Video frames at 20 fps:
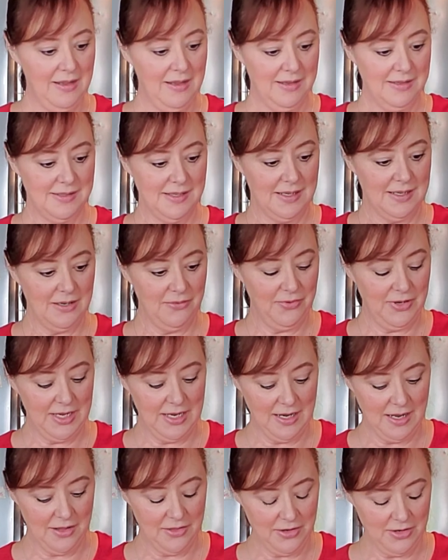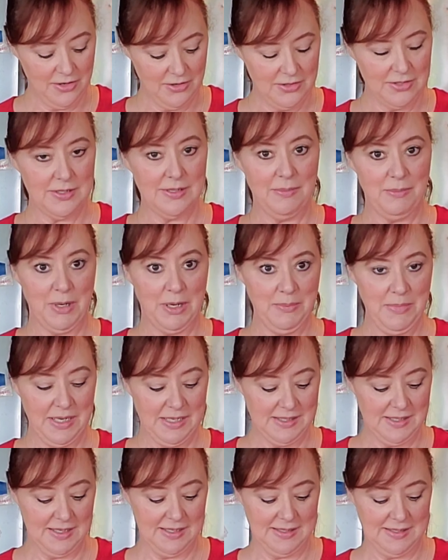significant others. I'm going to
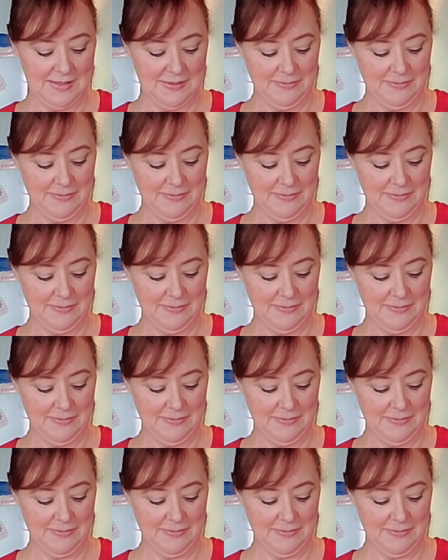mix this.